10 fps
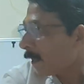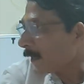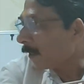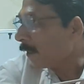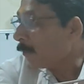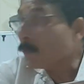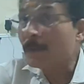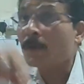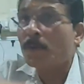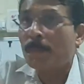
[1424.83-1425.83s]
technique
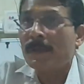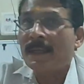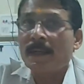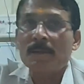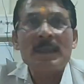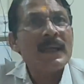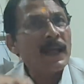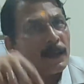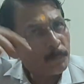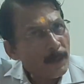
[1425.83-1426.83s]
without opening up. And